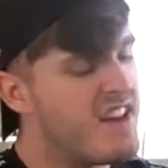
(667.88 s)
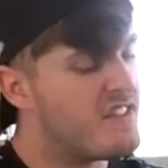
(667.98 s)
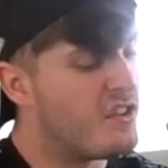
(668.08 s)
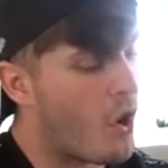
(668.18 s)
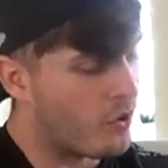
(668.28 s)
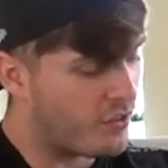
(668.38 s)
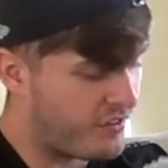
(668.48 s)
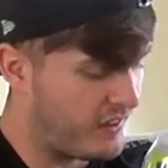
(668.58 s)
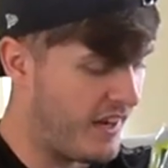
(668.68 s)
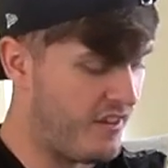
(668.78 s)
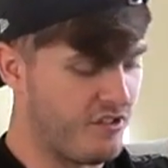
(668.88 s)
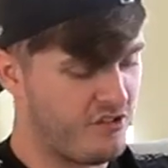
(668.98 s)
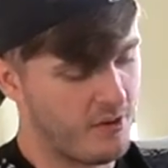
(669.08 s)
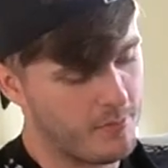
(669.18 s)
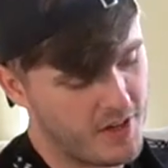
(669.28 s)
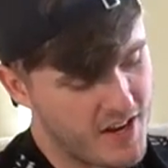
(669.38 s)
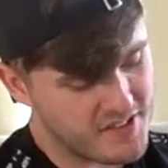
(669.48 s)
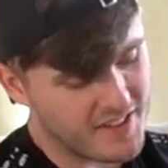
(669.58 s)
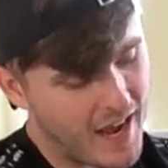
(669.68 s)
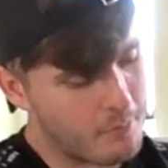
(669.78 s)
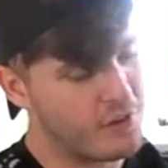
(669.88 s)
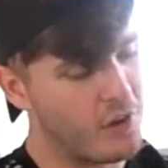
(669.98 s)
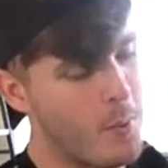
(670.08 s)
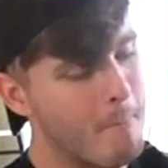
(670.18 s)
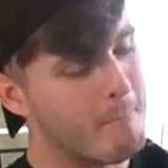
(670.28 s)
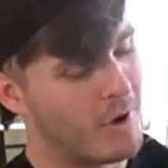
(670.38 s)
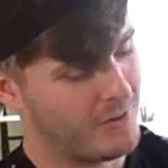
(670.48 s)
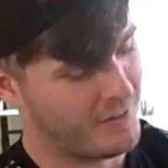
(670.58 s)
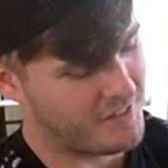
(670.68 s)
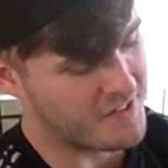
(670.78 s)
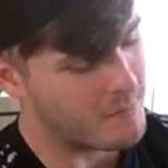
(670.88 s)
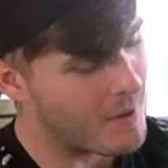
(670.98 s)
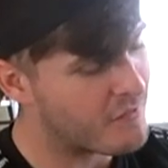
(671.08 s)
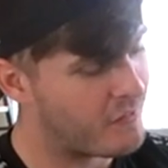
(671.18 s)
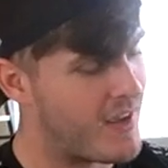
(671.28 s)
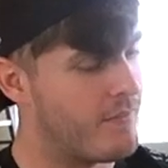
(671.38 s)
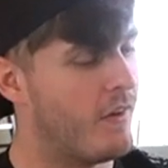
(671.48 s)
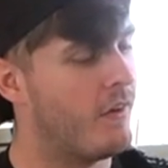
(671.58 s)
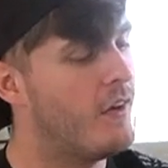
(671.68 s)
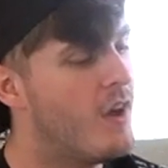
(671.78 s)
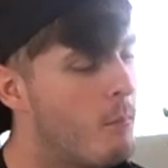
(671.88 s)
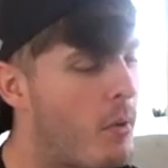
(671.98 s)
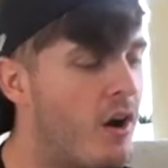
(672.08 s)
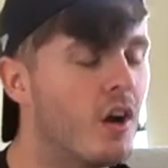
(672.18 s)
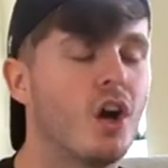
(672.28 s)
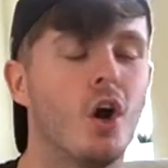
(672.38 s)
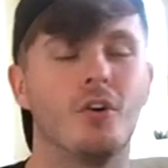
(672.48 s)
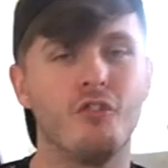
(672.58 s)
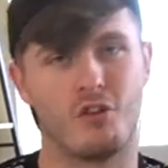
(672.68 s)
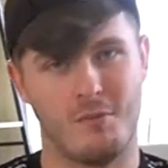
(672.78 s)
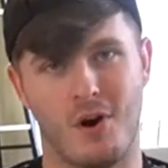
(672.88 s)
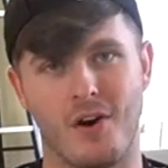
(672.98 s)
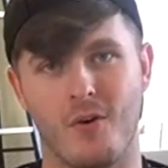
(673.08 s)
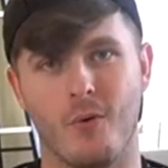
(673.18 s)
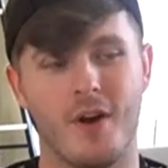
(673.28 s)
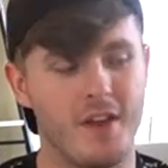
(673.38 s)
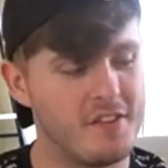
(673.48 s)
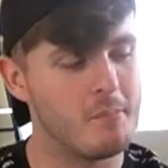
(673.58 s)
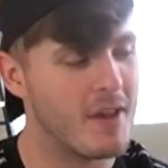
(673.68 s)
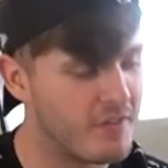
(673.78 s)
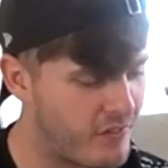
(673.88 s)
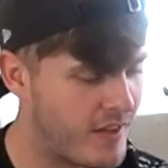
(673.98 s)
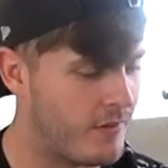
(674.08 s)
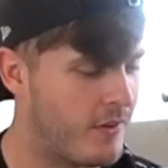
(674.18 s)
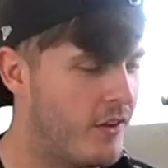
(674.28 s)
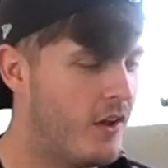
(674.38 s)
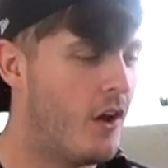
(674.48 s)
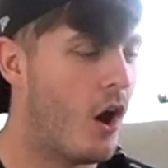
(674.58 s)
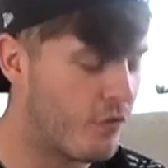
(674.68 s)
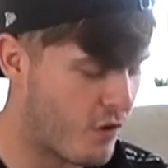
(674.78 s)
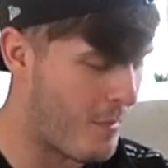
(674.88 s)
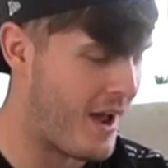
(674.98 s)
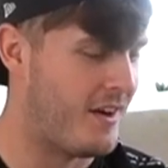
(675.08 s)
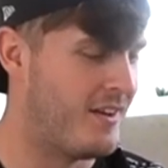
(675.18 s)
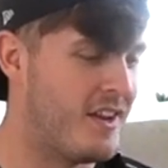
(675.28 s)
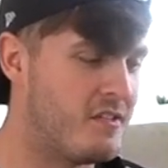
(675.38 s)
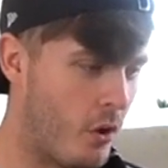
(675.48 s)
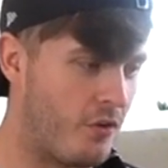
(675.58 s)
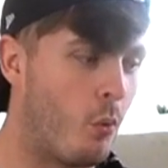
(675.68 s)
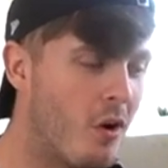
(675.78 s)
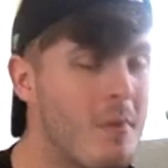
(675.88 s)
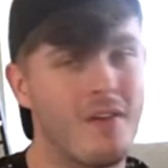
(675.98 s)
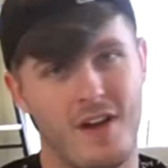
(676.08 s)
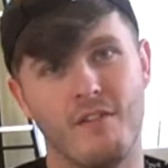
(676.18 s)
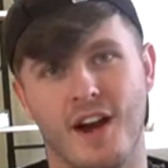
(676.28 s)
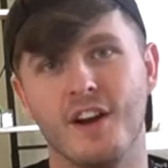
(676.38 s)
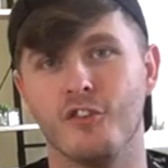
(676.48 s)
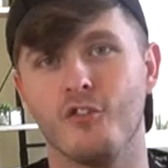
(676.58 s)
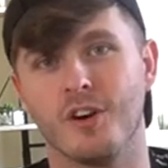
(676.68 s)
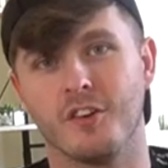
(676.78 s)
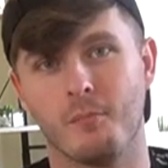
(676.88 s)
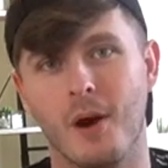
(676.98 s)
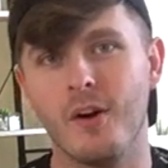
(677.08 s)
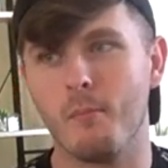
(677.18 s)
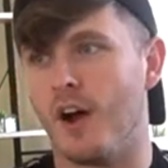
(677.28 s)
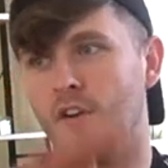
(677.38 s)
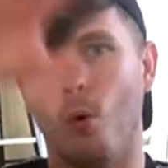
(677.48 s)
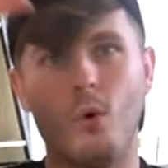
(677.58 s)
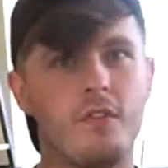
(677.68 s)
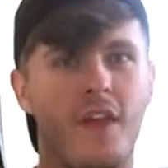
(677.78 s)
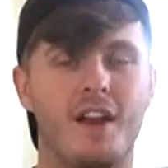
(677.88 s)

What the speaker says: is the dogs, ladies and gentlemen. It's the absolute bollocks. It's the best flavor by a country mile. It is the best flavor of Command. It's one of my favorite energy drinks. Bearing in mind all of the